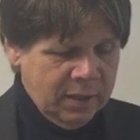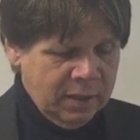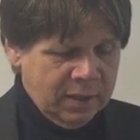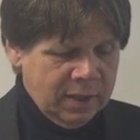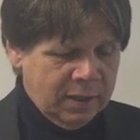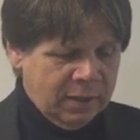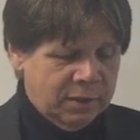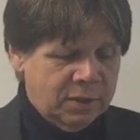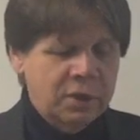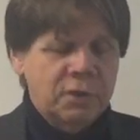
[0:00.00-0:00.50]

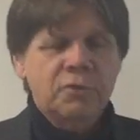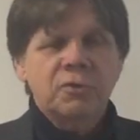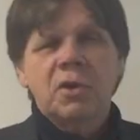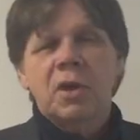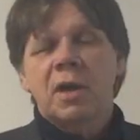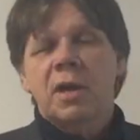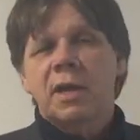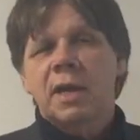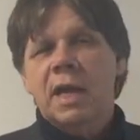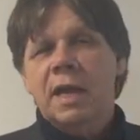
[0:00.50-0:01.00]
Now, does
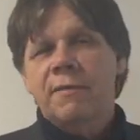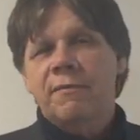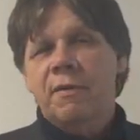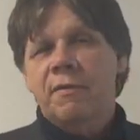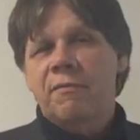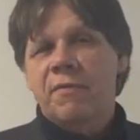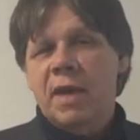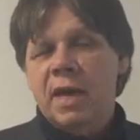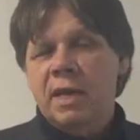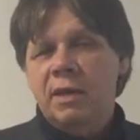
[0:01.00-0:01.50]
God have
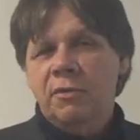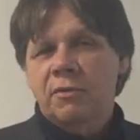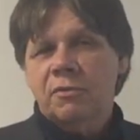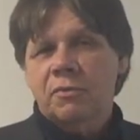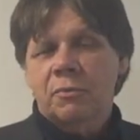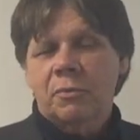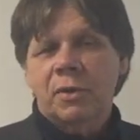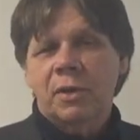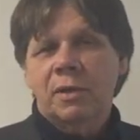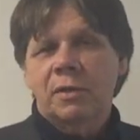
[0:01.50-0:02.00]
a
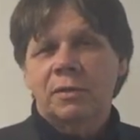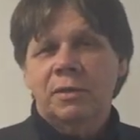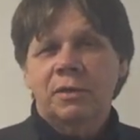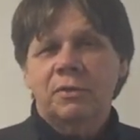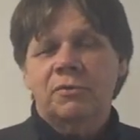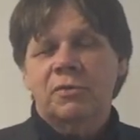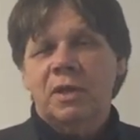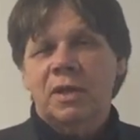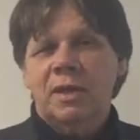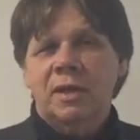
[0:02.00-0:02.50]
face? Well,
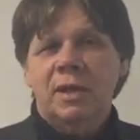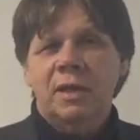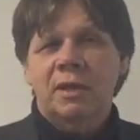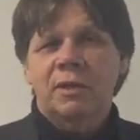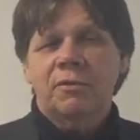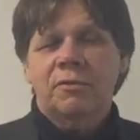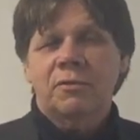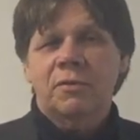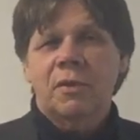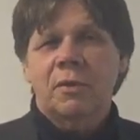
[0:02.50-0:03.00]
you say
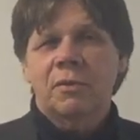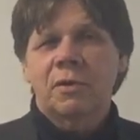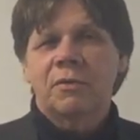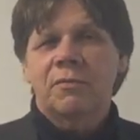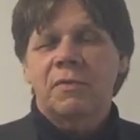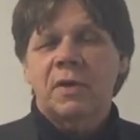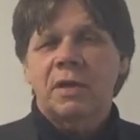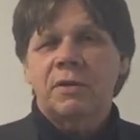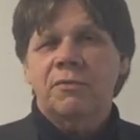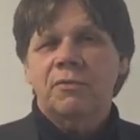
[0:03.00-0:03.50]
yes. The only
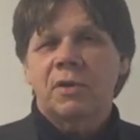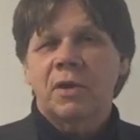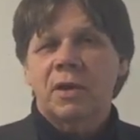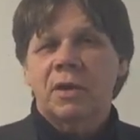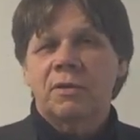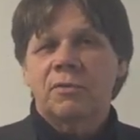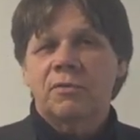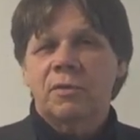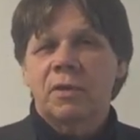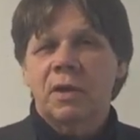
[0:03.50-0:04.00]
face
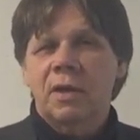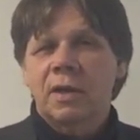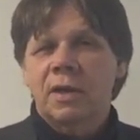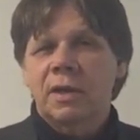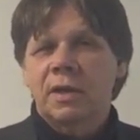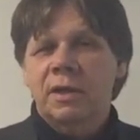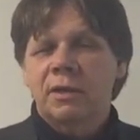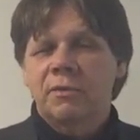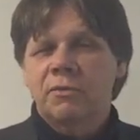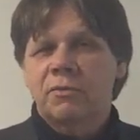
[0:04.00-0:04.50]
God's
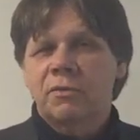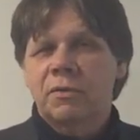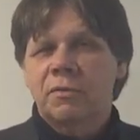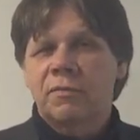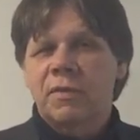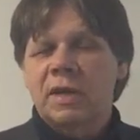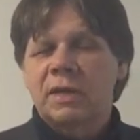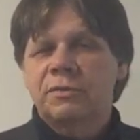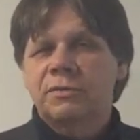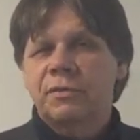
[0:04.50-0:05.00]
got is the
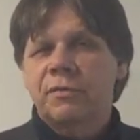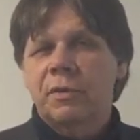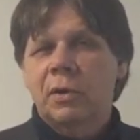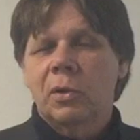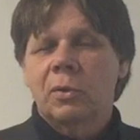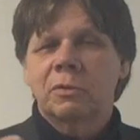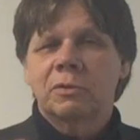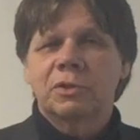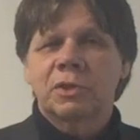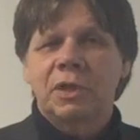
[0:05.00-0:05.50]
face of the
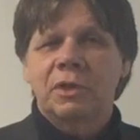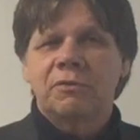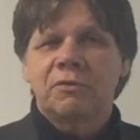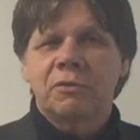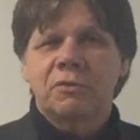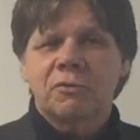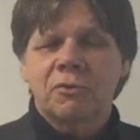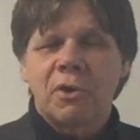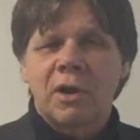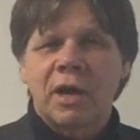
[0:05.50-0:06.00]
Lord
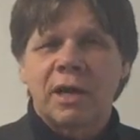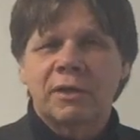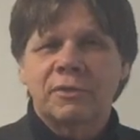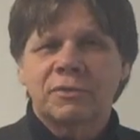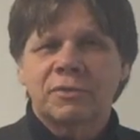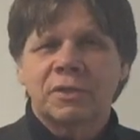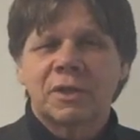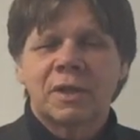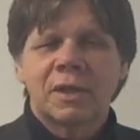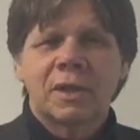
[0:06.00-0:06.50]
Jesus
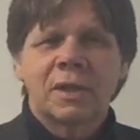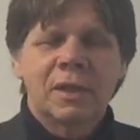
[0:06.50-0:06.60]
Christ.